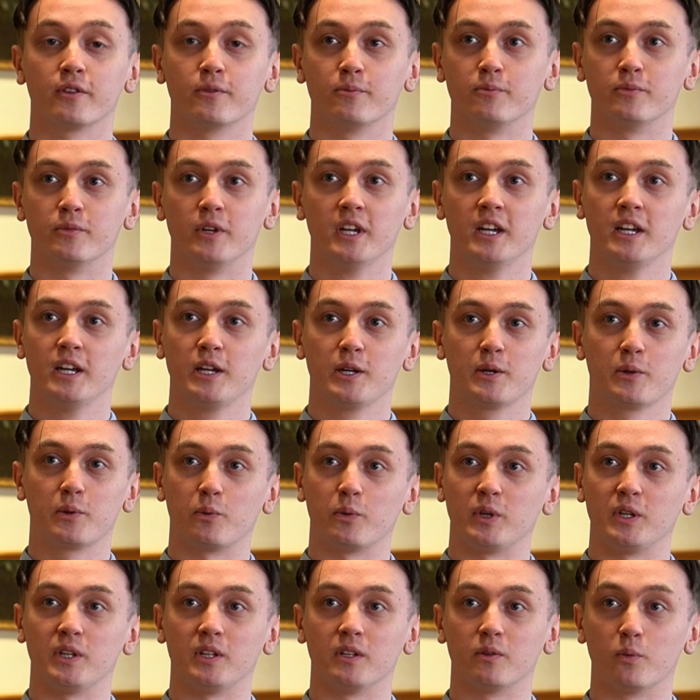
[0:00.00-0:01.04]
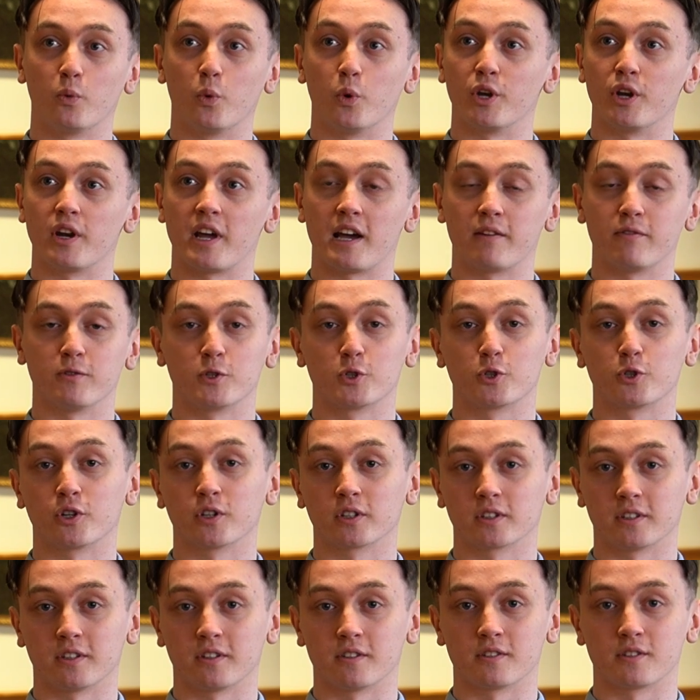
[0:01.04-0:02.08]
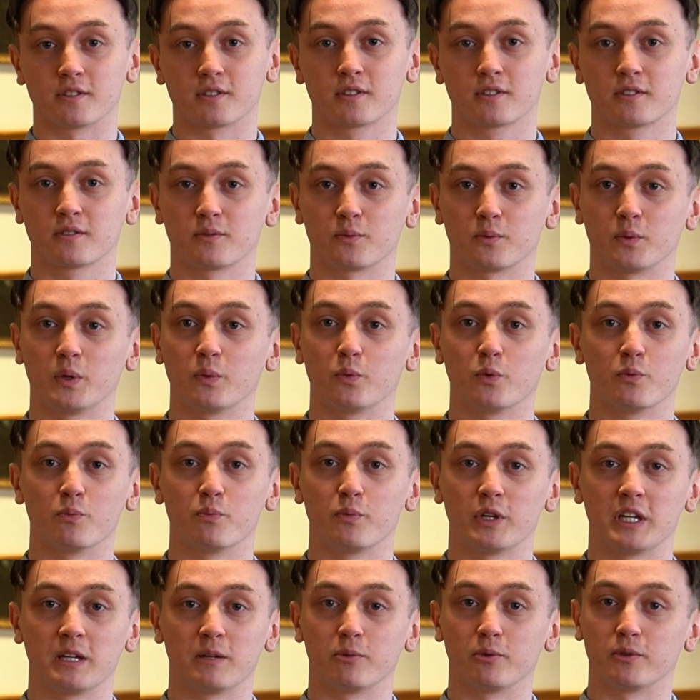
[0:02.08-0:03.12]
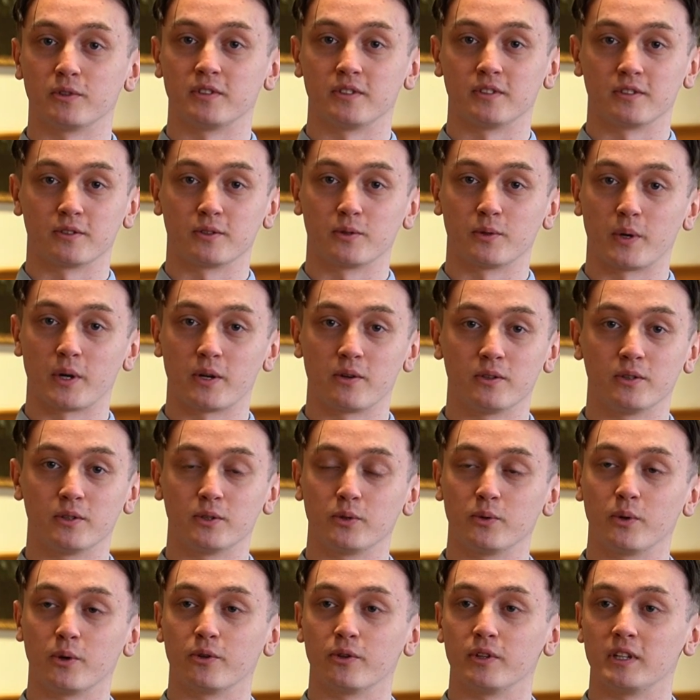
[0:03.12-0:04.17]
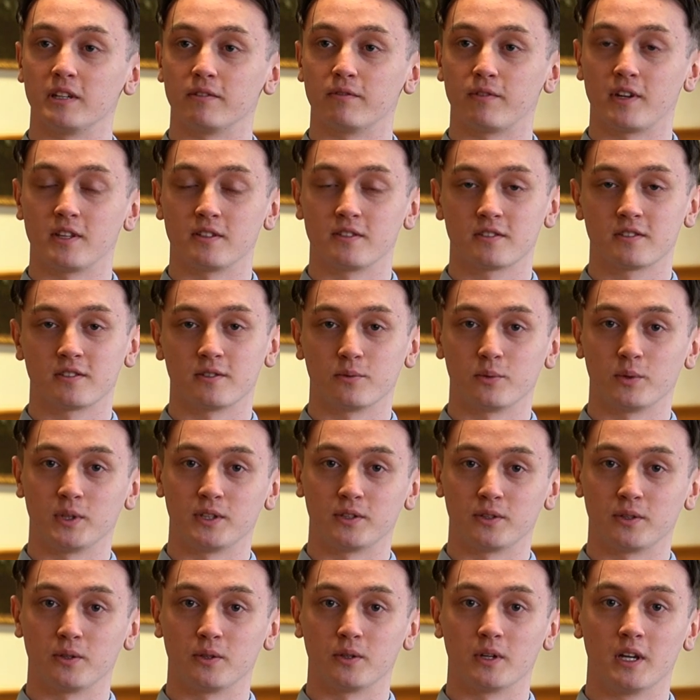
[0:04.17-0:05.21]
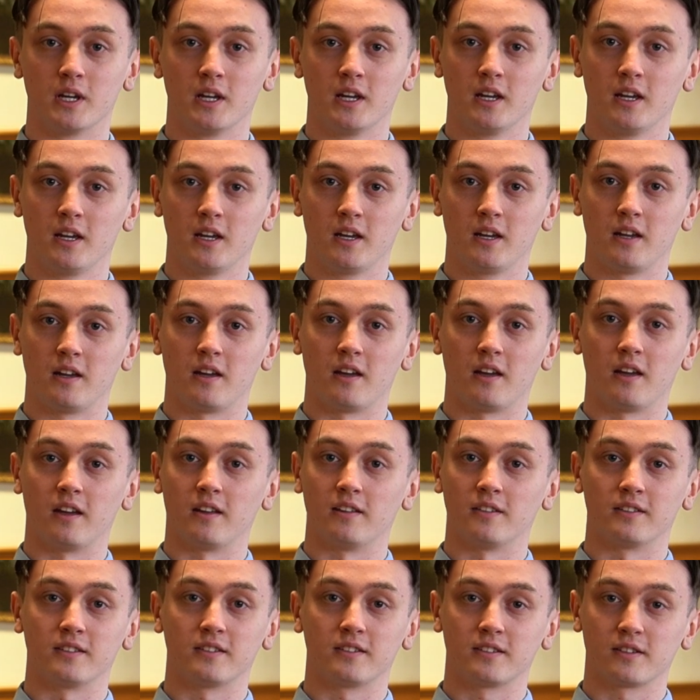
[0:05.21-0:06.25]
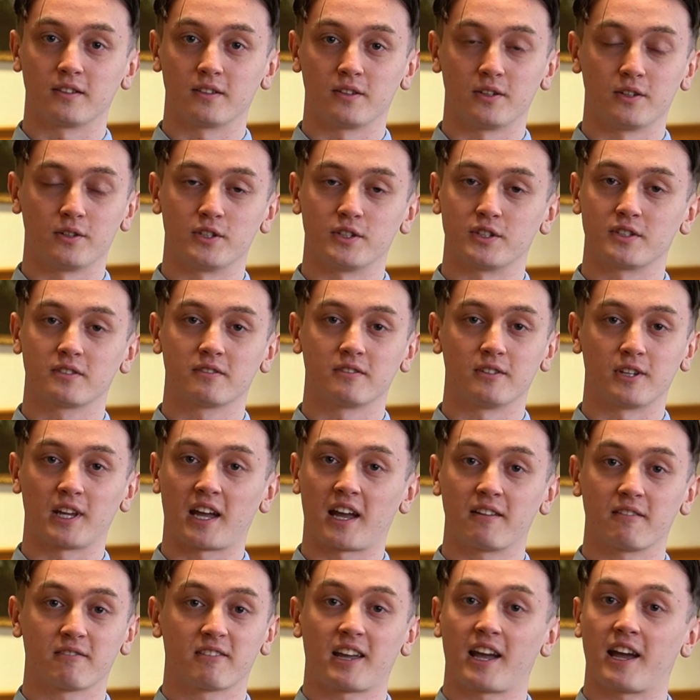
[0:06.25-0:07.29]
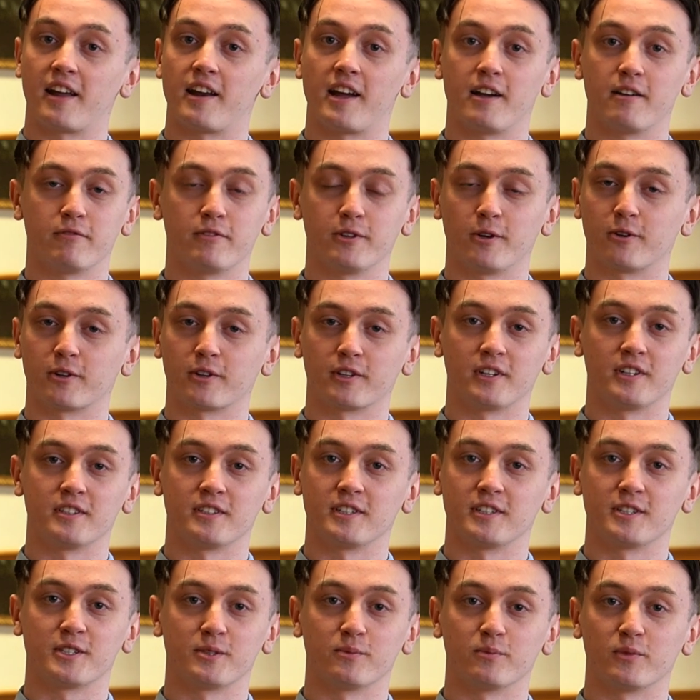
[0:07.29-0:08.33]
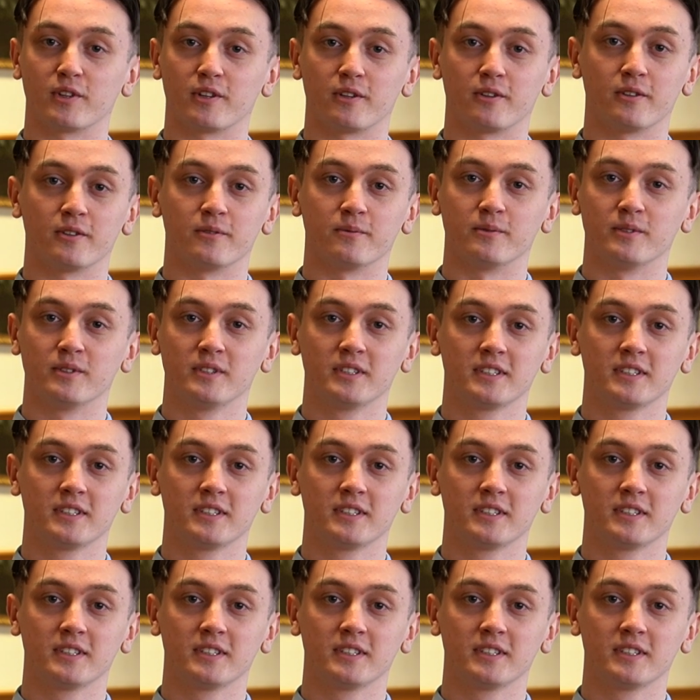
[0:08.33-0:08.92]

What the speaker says: them, we wouldn't have instructors, we wouldn't be able to go out and do all the events that we do, and you can't have the organisation without them.